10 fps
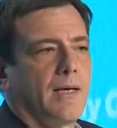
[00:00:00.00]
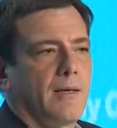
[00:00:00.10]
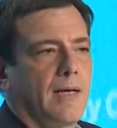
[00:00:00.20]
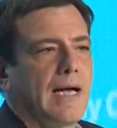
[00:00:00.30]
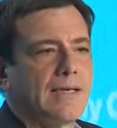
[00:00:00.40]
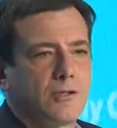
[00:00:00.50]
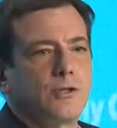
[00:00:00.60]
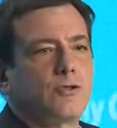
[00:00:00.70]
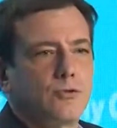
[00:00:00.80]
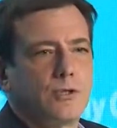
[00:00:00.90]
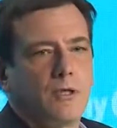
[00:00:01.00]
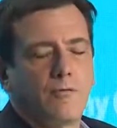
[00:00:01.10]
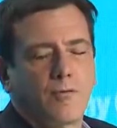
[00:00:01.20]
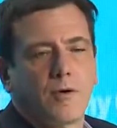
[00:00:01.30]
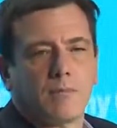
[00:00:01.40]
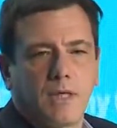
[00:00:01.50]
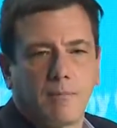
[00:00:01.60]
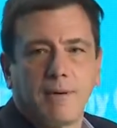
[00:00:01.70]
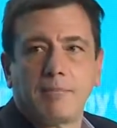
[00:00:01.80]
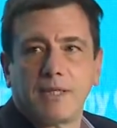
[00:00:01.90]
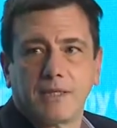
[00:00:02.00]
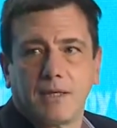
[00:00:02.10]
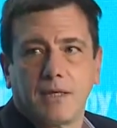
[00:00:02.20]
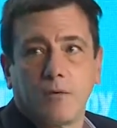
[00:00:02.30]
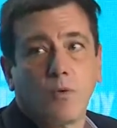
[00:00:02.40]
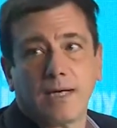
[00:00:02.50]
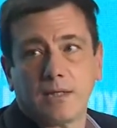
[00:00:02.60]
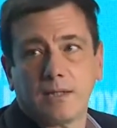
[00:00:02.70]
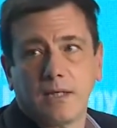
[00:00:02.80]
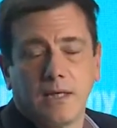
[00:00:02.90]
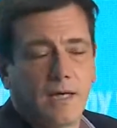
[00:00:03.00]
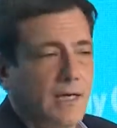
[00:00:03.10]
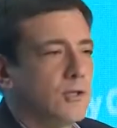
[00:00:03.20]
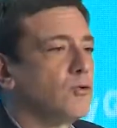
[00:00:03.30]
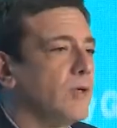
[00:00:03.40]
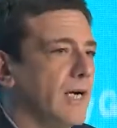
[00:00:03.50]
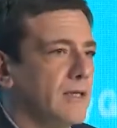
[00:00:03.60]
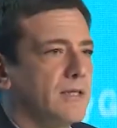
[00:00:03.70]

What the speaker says: attitude from the public one, and together they